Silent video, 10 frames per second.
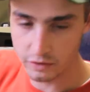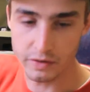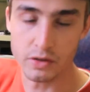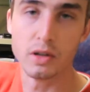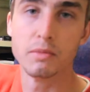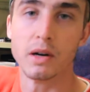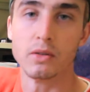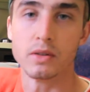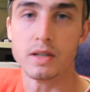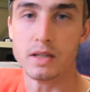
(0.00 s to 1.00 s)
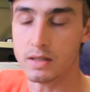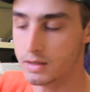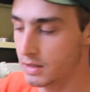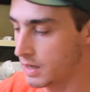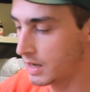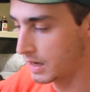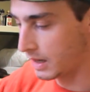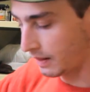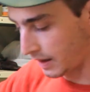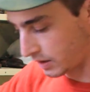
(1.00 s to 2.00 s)
of a Unimount is
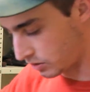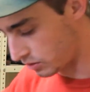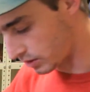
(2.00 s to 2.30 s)
that you